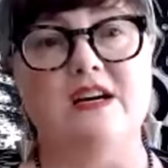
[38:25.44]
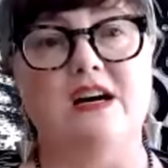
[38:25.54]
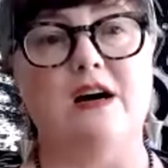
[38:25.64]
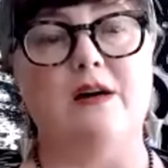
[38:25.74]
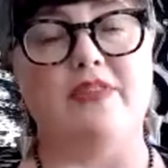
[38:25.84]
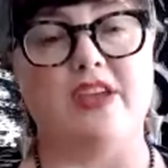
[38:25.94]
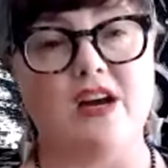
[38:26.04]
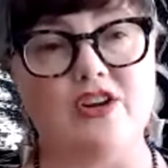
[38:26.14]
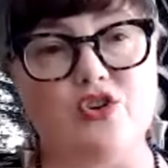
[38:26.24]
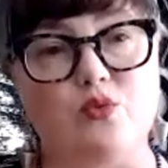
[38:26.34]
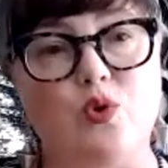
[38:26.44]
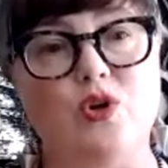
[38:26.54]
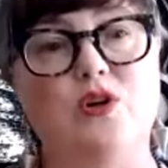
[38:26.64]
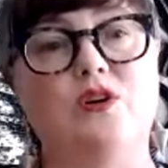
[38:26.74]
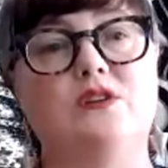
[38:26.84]
um, the
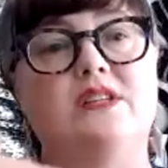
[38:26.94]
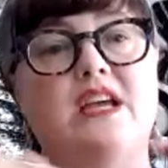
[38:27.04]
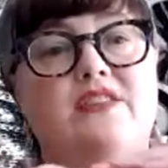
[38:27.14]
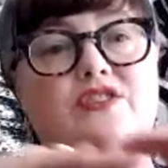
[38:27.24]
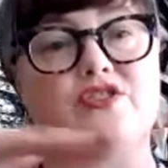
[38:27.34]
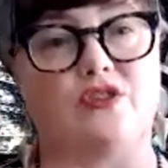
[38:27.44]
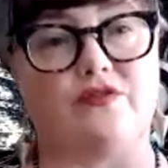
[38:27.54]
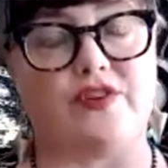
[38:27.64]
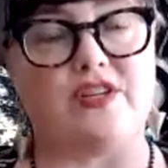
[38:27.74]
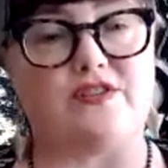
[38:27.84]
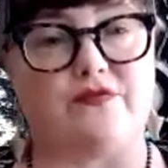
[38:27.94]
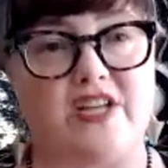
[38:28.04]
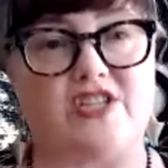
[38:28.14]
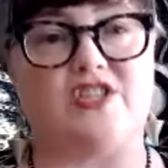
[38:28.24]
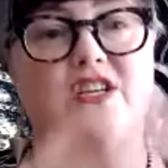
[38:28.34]
underworld and the surface
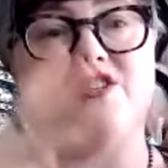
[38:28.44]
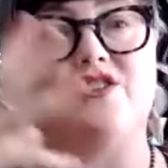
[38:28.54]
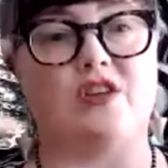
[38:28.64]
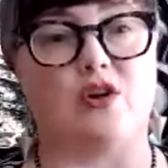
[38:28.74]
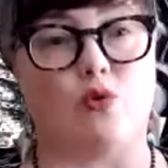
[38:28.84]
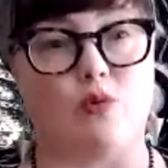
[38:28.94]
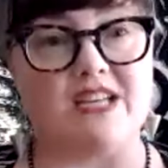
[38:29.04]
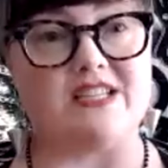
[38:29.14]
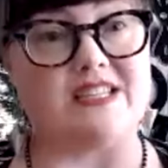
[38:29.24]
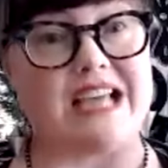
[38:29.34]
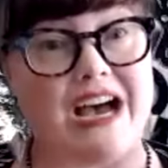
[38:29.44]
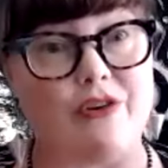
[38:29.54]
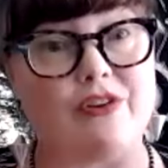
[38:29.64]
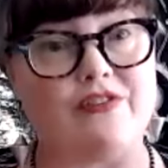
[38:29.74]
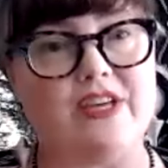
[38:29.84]
vegetation that arises
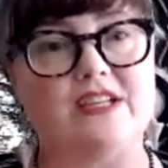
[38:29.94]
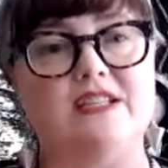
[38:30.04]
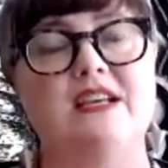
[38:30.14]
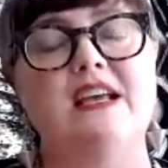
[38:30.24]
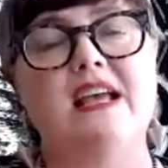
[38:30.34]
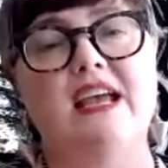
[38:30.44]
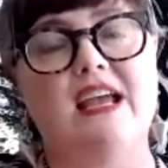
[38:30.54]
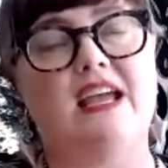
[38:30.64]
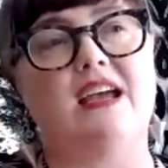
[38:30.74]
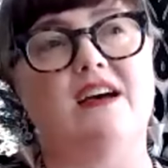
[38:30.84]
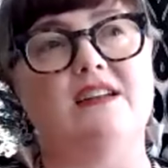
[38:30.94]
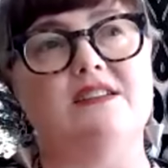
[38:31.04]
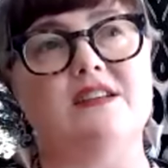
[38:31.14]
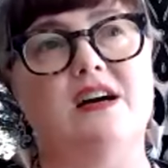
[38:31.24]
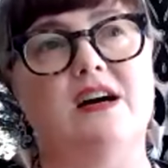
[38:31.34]
out of it, and
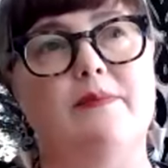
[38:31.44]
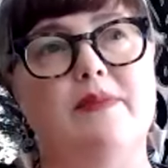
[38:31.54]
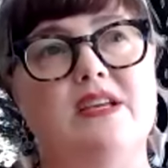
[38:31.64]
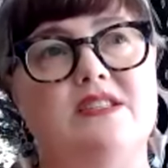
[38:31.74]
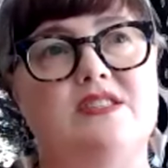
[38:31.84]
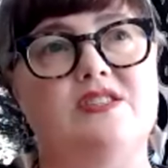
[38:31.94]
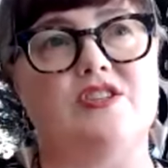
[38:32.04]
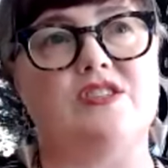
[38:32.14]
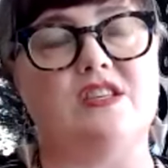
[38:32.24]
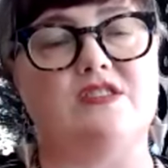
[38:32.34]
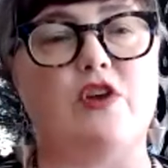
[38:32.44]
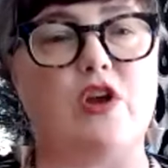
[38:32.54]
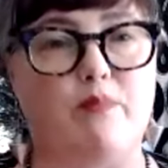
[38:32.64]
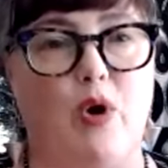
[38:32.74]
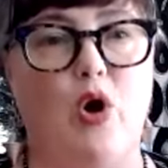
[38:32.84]
um, is just this
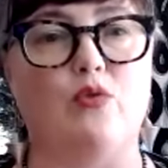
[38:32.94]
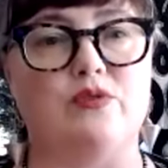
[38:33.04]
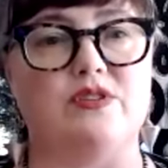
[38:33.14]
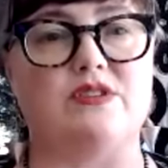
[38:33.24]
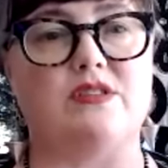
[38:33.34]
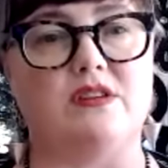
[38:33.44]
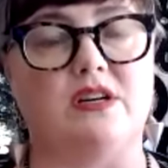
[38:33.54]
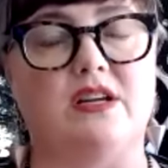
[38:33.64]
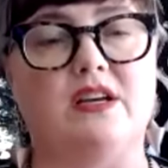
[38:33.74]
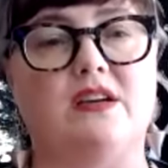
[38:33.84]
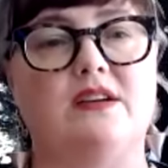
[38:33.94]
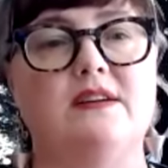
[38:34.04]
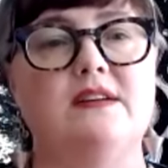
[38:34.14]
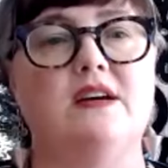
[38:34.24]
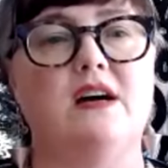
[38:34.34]
very potent, chthonic
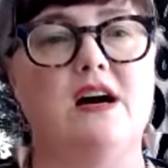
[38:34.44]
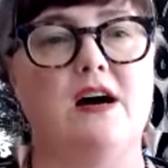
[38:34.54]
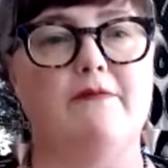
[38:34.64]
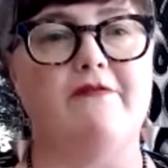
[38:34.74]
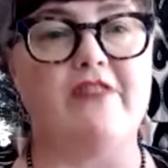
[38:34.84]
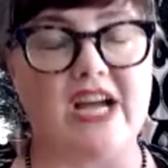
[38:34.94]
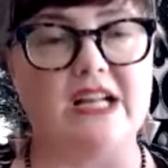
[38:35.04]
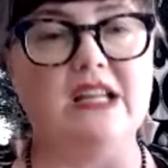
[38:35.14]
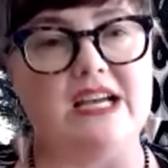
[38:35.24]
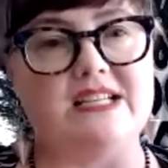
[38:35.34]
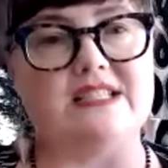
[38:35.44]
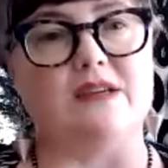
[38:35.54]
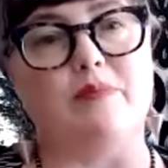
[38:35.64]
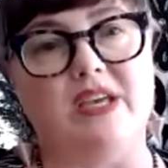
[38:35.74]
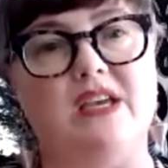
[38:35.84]
um,
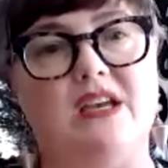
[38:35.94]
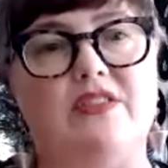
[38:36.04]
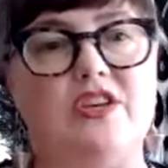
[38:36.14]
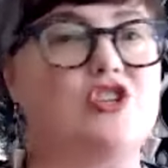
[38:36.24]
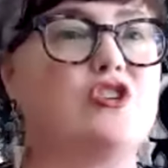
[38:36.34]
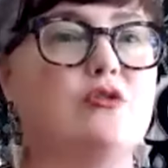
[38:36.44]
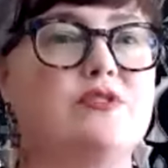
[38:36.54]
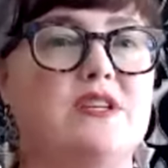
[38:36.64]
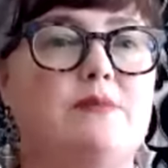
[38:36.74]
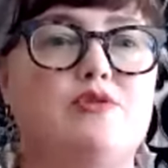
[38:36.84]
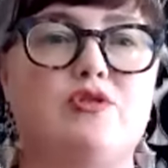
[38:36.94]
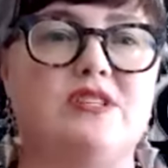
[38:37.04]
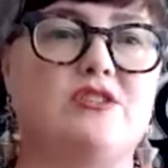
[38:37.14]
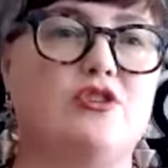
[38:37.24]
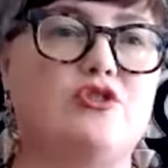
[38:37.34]
vitalizing being that shows up
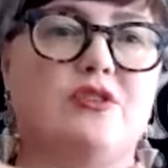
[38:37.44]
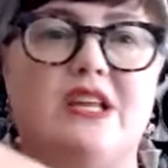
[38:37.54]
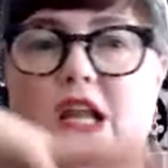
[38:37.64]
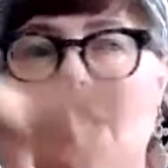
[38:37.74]
transculturally in a